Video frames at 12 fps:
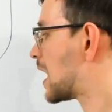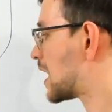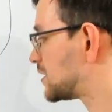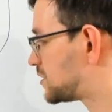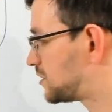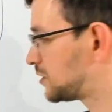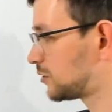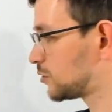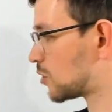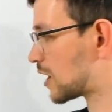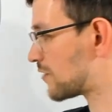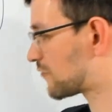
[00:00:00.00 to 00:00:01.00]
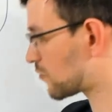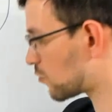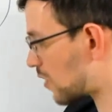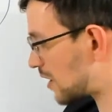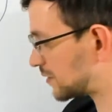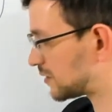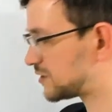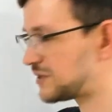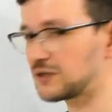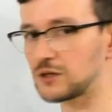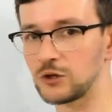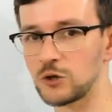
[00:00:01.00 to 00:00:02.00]
Until you have one
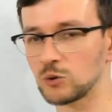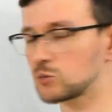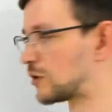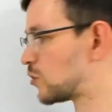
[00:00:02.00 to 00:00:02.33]
single node.